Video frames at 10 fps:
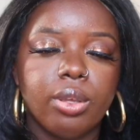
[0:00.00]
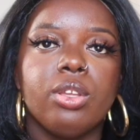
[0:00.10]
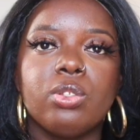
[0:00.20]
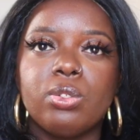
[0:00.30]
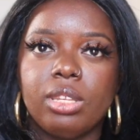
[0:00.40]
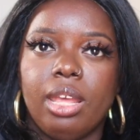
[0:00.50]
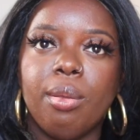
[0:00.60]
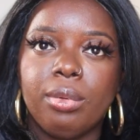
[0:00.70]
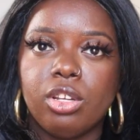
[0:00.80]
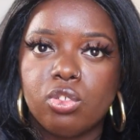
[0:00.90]
okay, so today
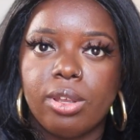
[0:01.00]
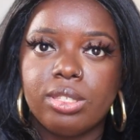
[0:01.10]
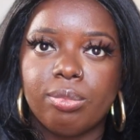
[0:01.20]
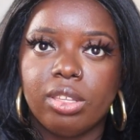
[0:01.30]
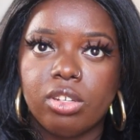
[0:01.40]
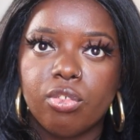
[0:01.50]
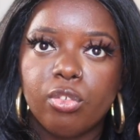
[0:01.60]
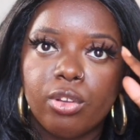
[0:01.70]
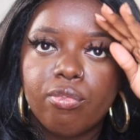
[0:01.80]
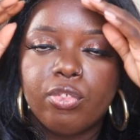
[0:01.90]
I'm gonna try something
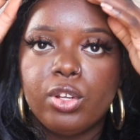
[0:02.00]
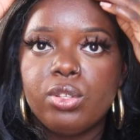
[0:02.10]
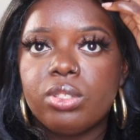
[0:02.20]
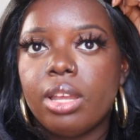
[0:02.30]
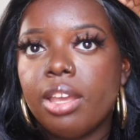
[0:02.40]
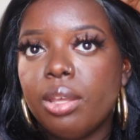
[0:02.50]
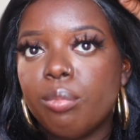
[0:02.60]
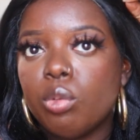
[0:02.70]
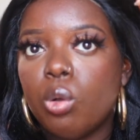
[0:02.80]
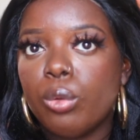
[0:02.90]
different. First, I
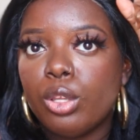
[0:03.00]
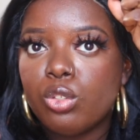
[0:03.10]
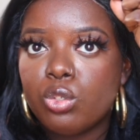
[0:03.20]
am going